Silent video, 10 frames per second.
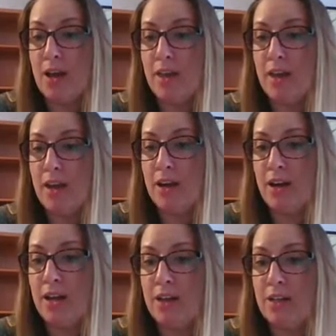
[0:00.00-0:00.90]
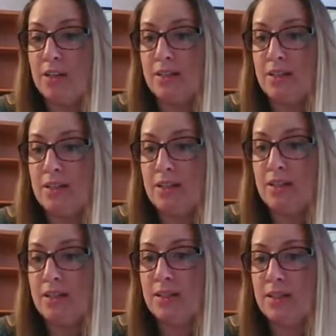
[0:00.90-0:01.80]
There is
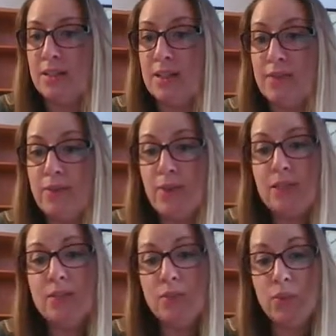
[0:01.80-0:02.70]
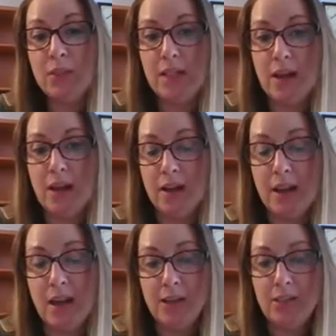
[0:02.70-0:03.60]
7 weeks is really young.
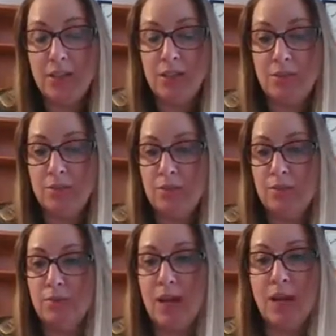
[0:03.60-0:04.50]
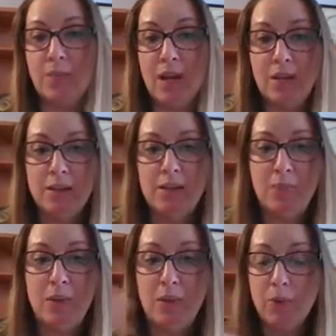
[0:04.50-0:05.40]
I actually don't recommend
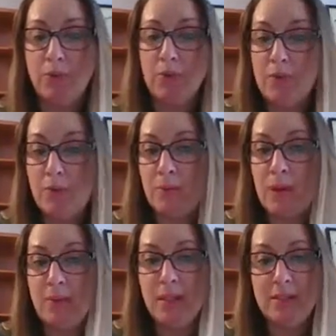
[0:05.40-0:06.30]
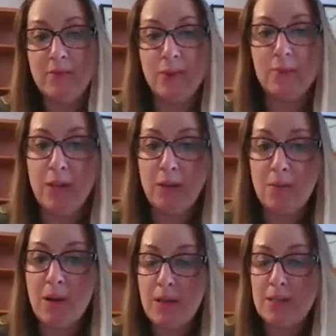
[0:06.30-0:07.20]
people remove their puppies from their
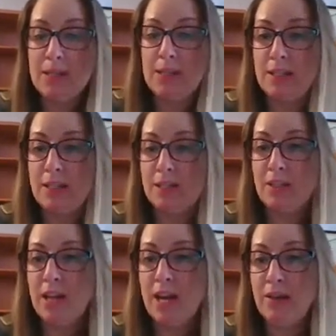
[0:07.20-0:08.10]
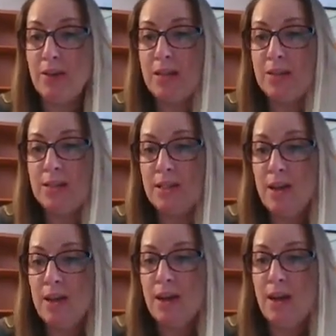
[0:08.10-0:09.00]
mamas until they're 8 weeks.
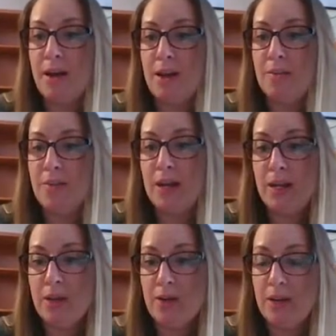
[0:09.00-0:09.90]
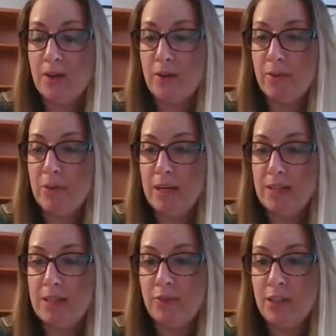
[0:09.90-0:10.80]
But I know
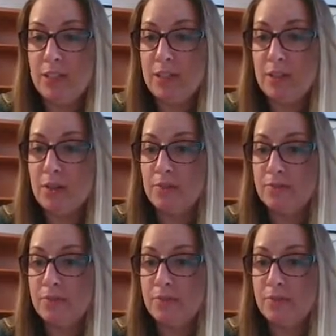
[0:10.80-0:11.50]
everybody's different. So